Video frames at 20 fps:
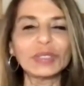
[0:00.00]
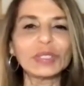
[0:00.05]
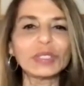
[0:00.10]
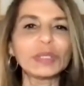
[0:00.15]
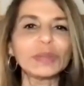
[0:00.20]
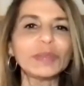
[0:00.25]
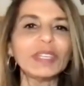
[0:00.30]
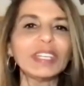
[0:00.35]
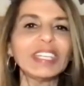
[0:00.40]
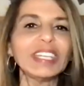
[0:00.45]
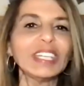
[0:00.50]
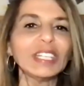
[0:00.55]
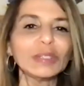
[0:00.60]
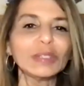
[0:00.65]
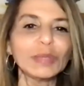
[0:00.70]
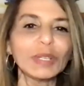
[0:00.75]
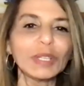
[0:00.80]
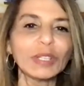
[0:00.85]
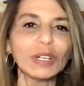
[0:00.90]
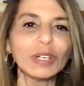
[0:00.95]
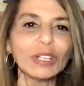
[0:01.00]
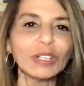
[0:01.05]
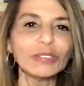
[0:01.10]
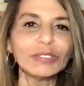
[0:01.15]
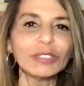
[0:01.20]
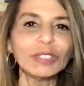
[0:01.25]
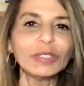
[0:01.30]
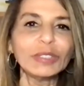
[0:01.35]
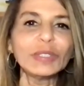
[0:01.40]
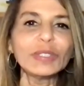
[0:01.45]
be here with all of
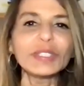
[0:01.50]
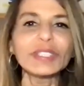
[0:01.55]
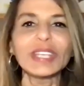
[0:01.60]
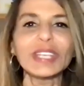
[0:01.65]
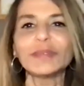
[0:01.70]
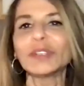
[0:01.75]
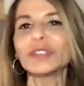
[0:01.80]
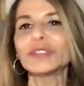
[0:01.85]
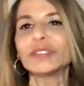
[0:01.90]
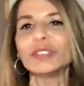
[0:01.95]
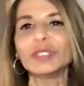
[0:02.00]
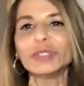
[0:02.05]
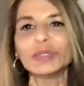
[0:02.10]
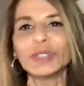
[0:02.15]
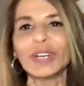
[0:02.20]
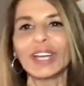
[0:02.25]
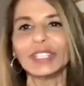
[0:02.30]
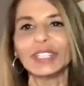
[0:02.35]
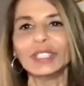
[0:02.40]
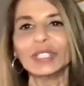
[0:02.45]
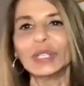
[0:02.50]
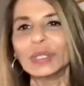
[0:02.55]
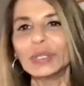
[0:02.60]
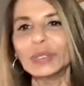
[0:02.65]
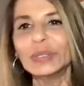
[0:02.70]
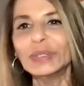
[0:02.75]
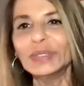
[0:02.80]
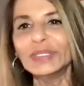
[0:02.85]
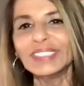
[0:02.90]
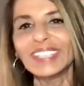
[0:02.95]
you. Some of you I
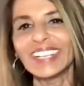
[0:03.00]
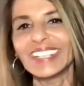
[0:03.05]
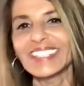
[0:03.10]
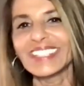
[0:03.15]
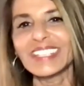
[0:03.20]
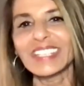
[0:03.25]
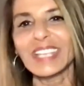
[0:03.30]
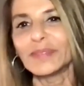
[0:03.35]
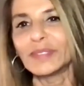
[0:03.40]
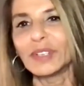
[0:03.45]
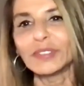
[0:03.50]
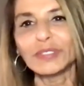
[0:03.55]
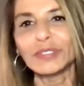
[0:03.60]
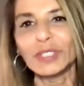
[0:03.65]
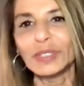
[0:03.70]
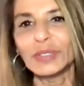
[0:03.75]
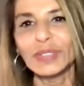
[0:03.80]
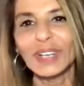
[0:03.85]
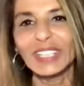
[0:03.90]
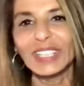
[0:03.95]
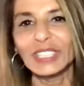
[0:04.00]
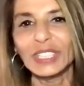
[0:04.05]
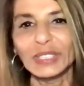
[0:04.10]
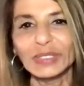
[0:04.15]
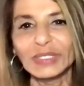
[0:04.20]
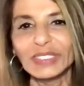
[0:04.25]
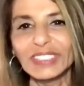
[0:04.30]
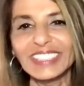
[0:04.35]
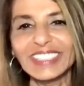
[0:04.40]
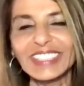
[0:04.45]
know, and some of you I
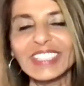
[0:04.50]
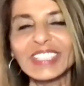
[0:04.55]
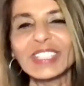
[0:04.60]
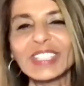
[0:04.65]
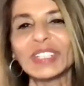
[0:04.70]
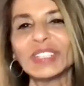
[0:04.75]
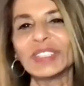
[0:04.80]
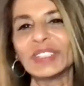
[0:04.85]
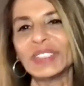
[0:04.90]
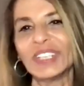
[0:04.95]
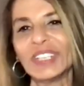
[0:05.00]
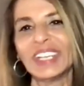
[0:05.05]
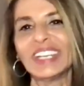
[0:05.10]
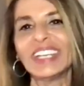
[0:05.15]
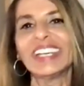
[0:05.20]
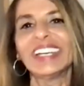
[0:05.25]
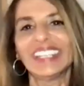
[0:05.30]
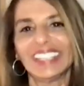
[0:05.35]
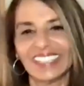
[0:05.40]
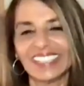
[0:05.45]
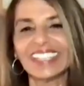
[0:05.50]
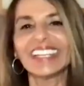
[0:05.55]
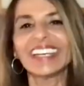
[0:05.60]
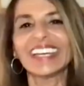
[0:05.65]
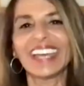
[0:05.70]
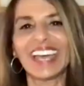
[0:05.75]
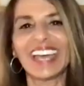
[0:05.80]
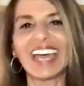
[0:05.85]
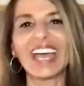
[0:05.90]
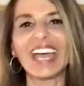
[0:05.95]
don't. So
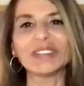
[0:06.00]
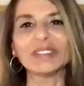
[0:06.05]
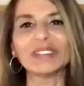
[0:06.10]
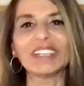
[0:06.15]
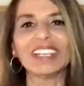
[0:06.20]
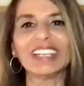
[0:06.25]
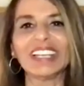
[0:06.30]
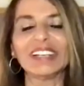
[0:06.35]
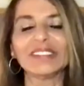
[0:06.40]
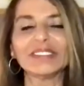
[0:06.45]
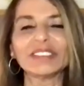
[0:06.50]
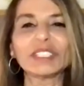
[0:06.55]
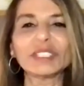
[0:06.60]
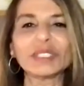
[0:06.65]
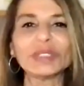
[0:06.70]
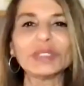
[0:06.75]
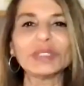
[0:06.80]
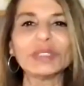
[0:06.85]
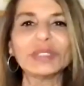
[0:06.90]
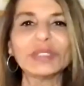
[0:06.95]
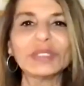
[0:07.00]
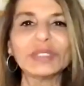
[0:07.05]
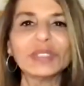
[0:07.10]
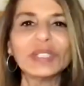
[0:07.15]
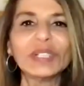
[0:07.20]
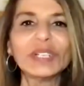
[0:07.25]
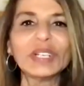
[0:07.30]
I would love to